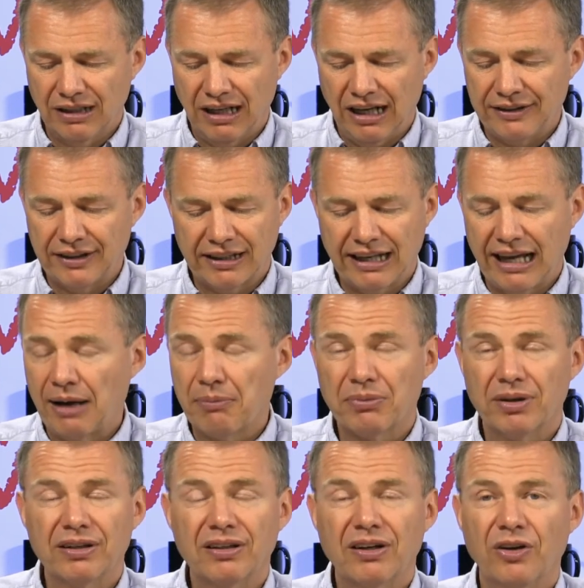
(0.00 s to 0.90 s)
other
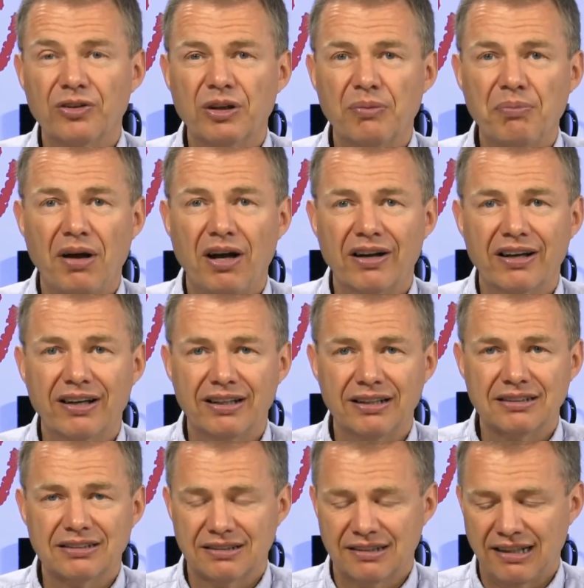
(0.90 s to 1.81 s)
camera on the
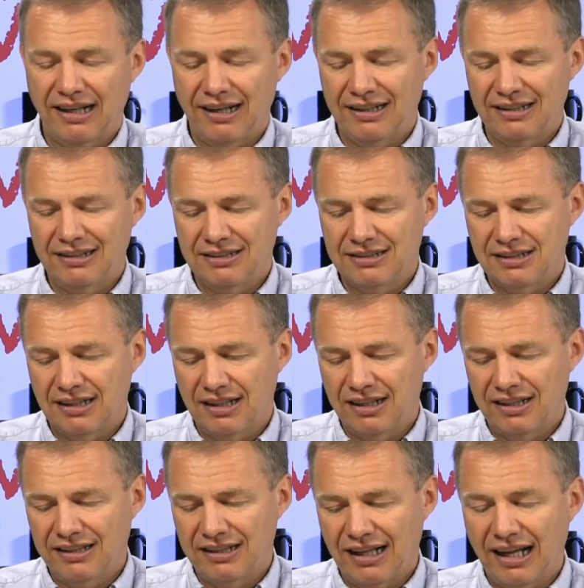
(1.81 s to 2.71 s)
market that
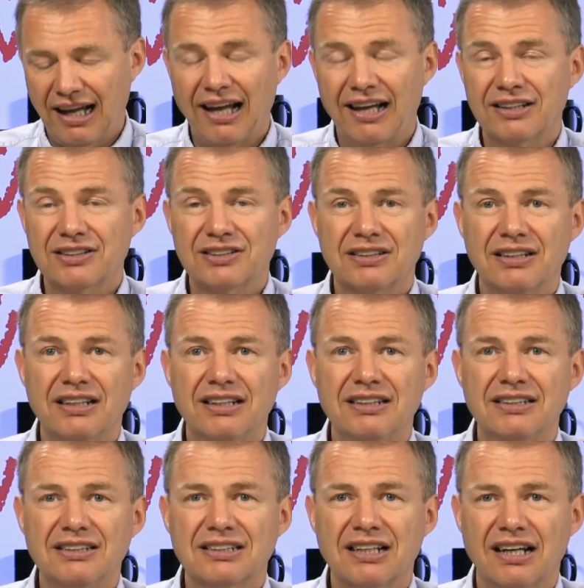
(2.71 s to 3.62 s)
has
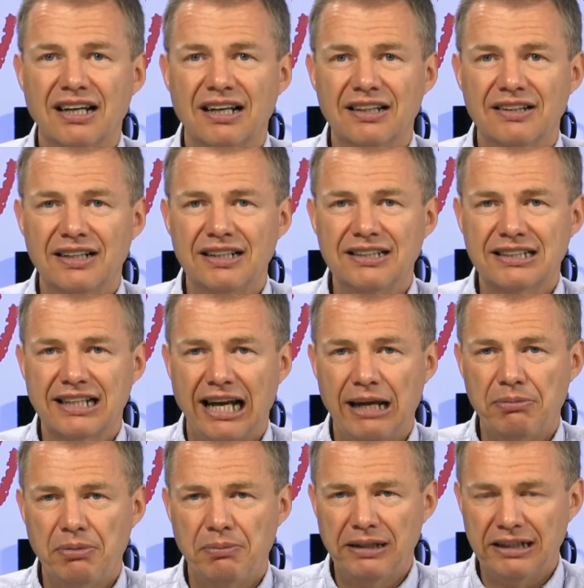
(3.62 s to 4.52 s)
these
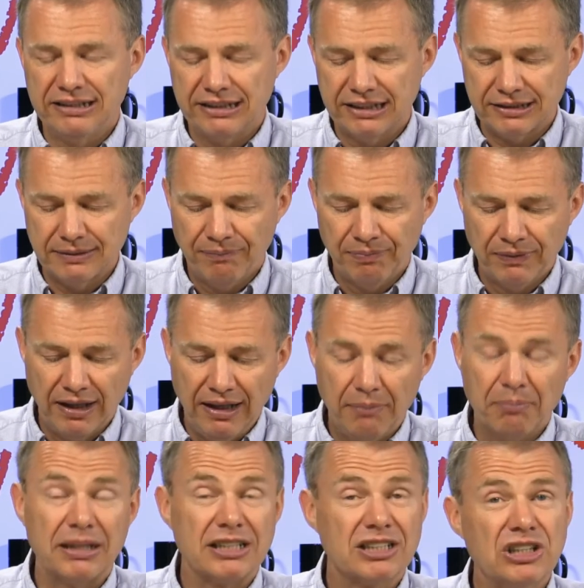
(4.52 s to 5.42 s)
capabilities.
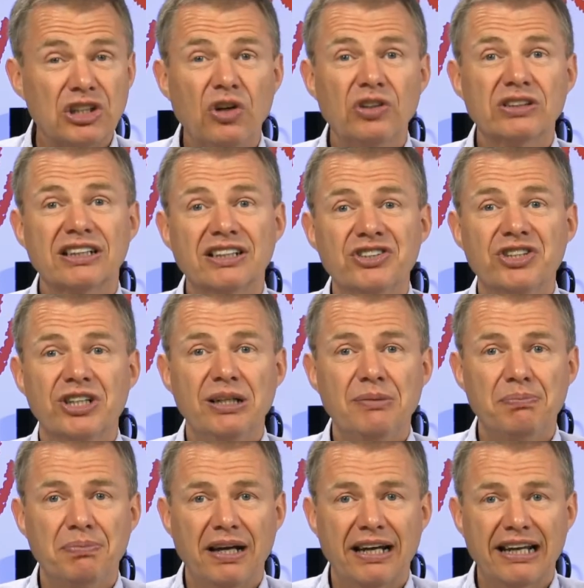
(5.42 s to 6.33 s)
But it's not a
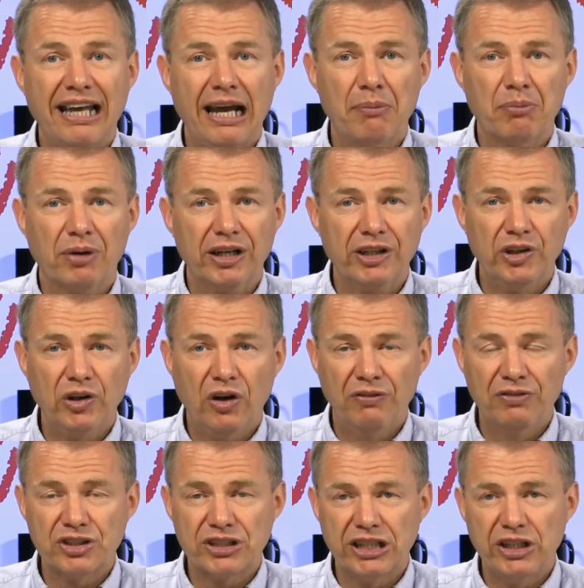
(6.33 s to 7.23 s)
cheap camera, and
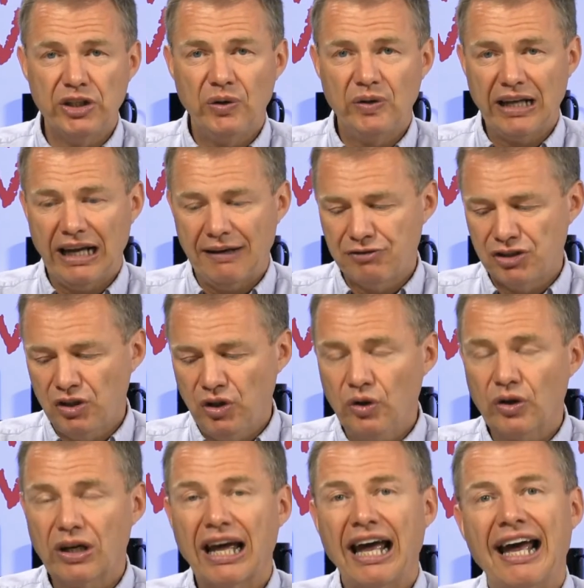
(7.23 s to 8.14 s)
obviously you'd have to
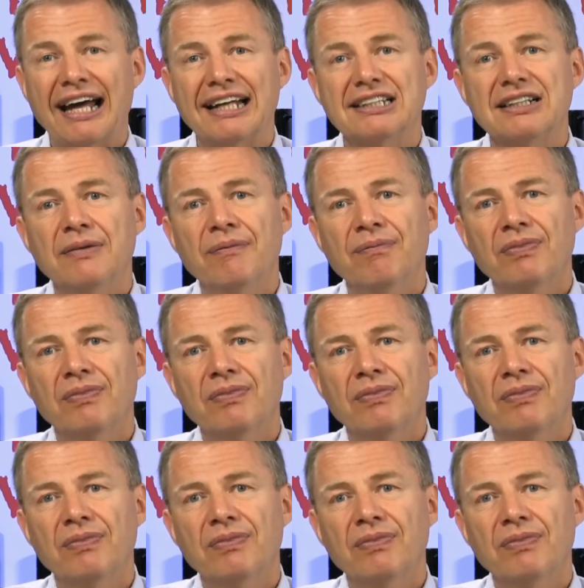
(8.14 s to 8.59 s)
look at